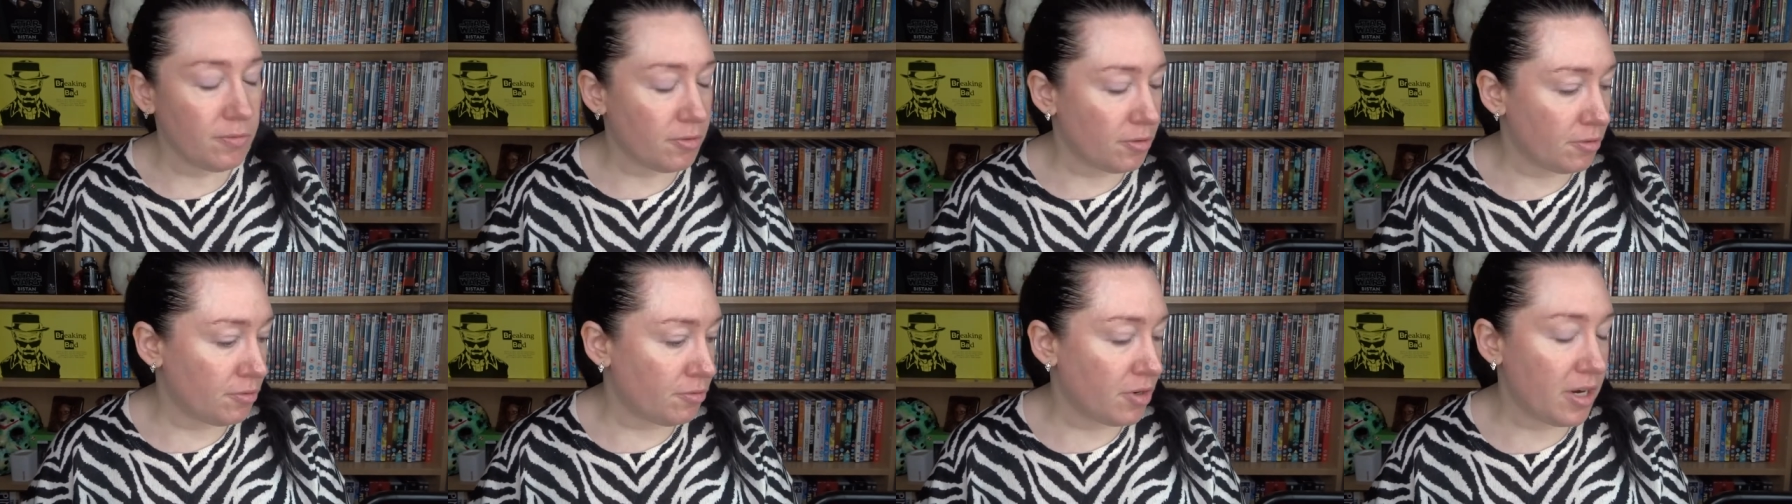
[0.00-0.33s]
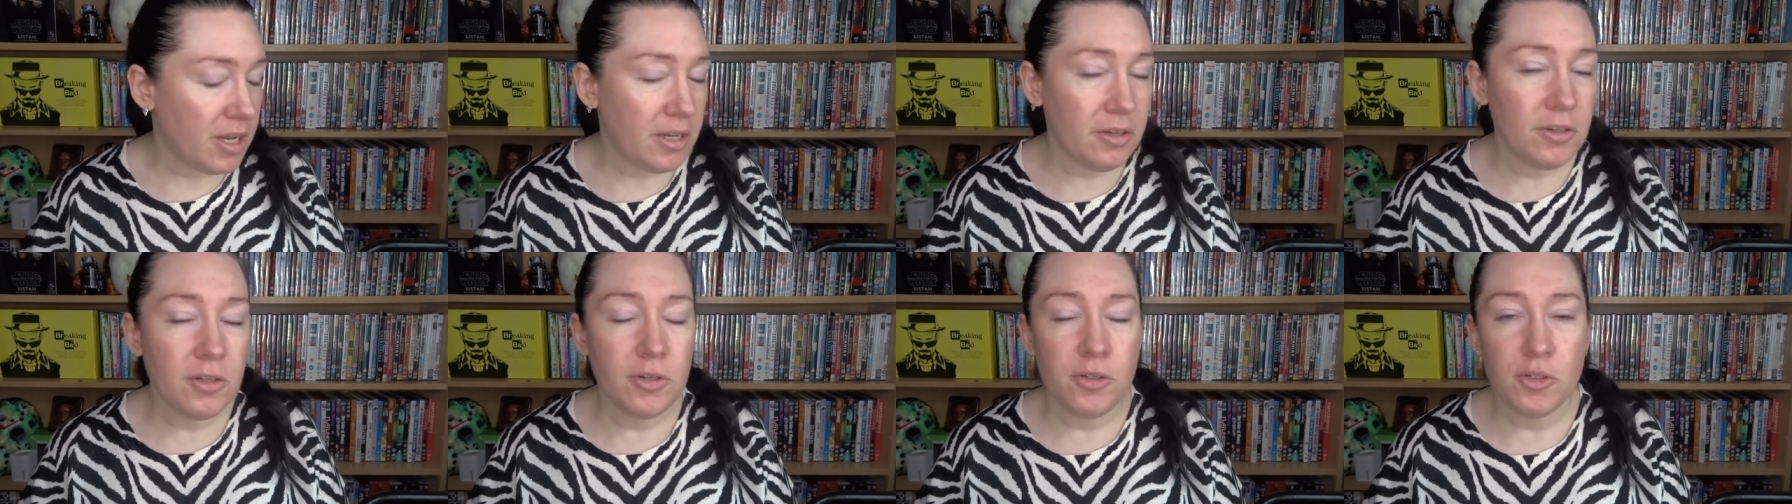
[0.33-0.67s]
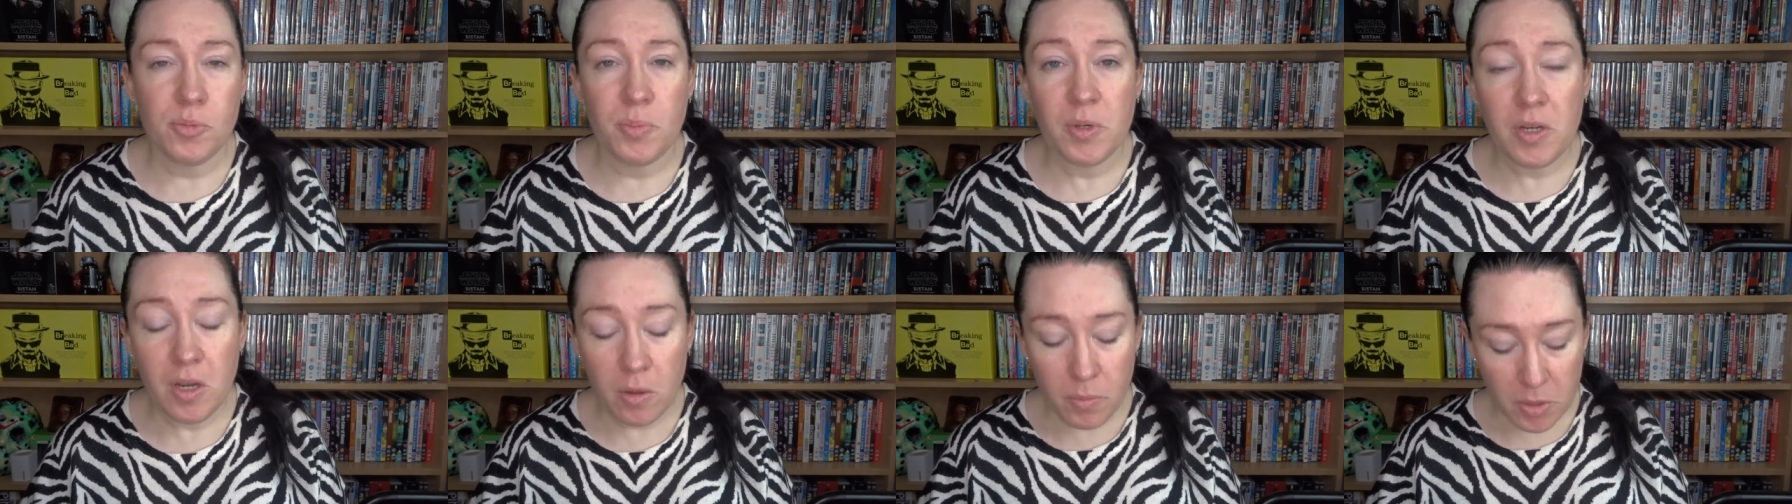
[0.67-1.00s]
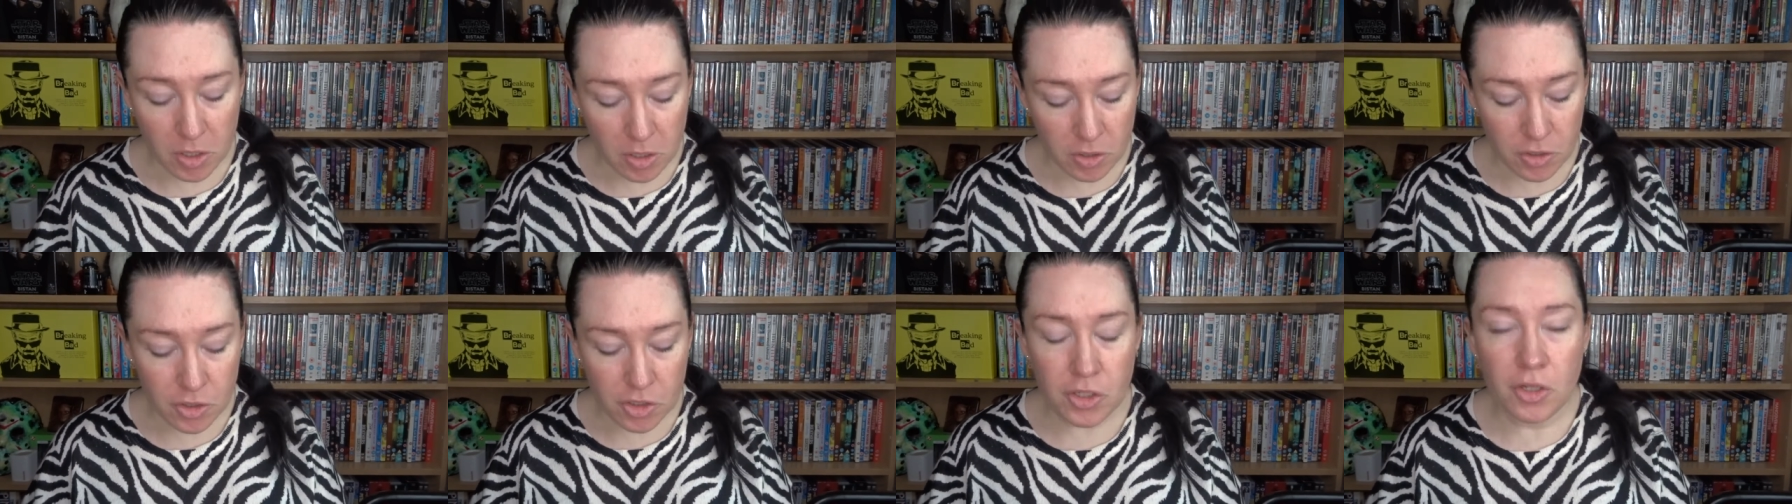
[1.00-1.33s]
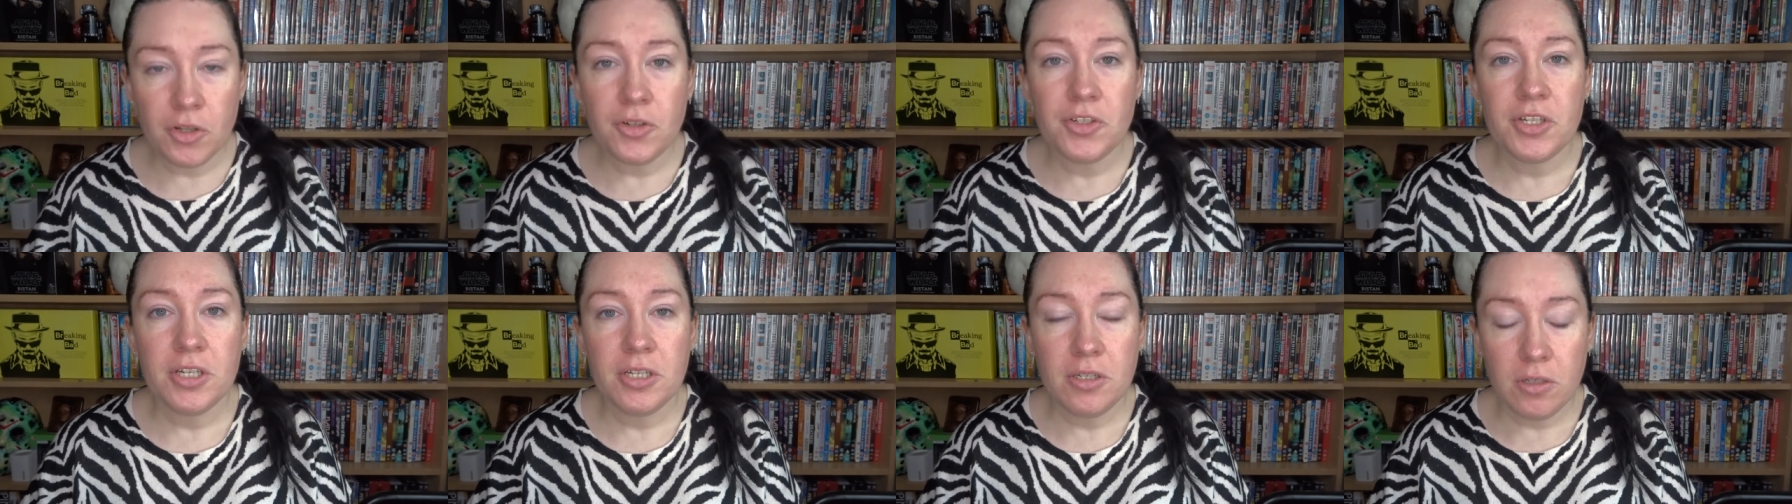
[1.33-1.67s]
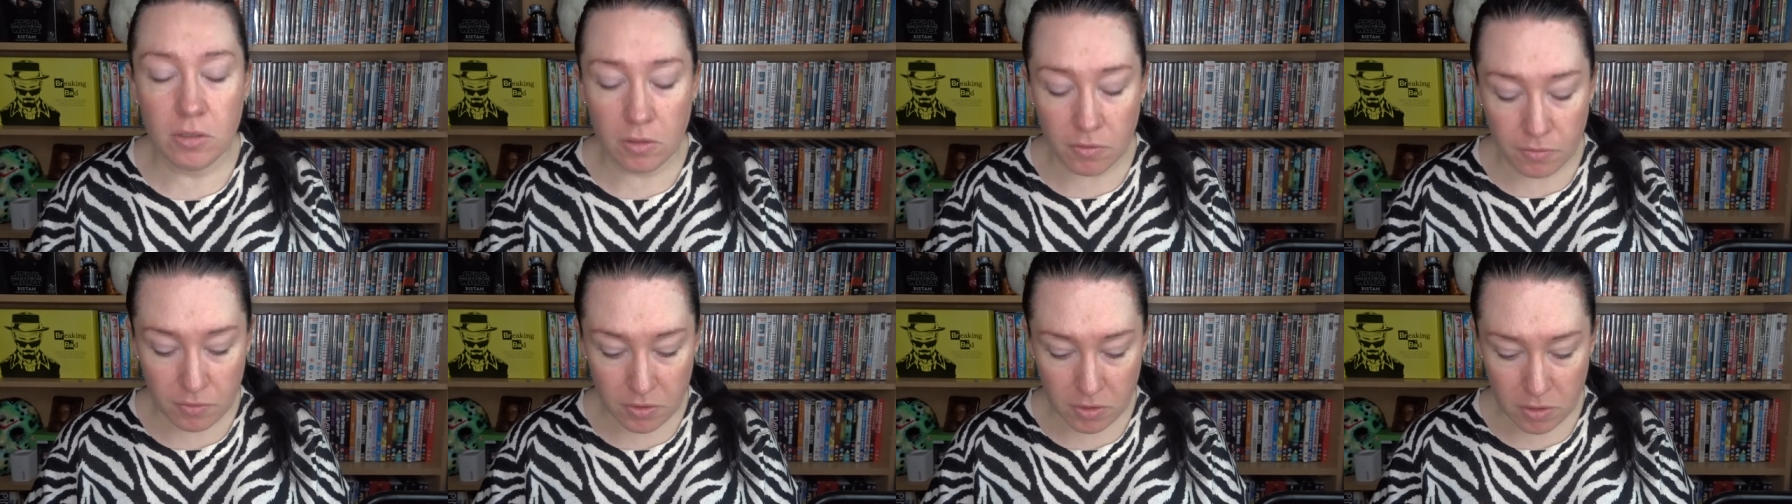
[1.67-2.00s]
for a friend who's become a consultant
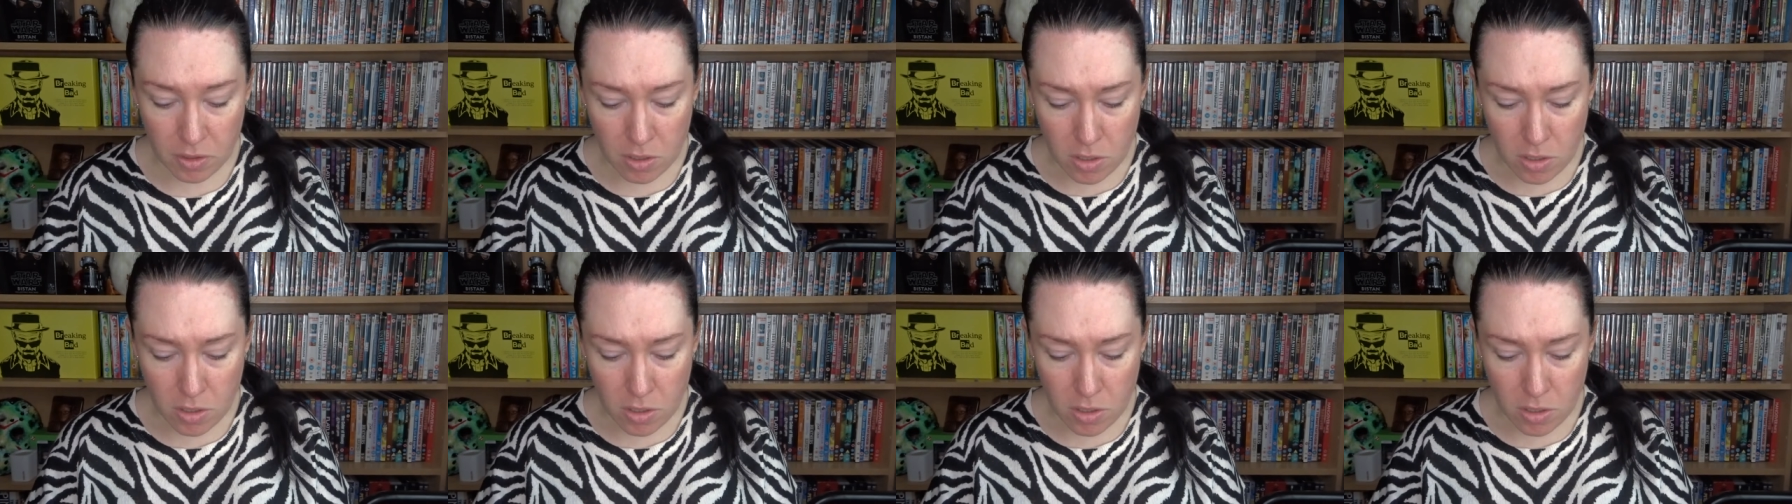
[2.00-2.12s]
of...